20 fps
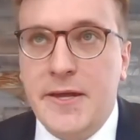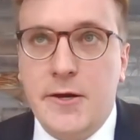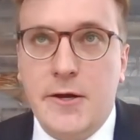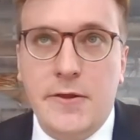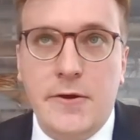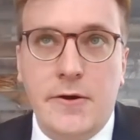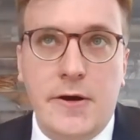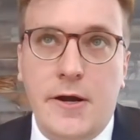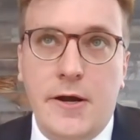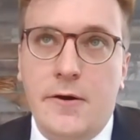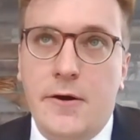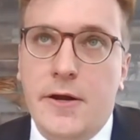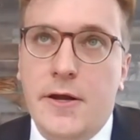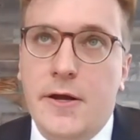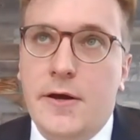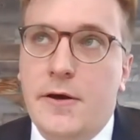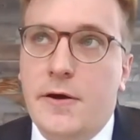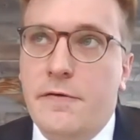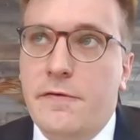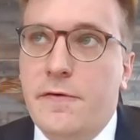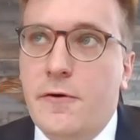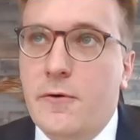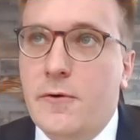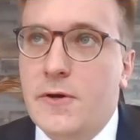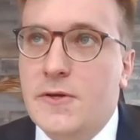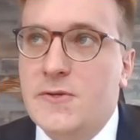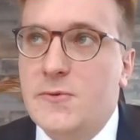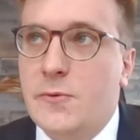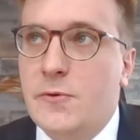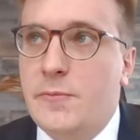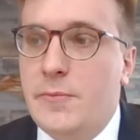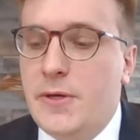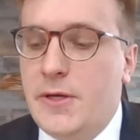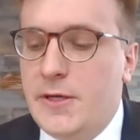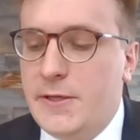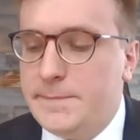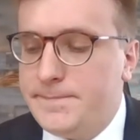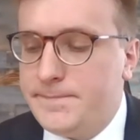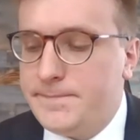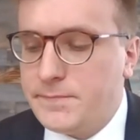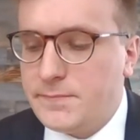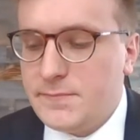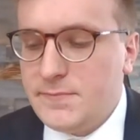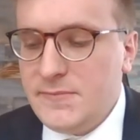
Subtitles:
Another area of focus would be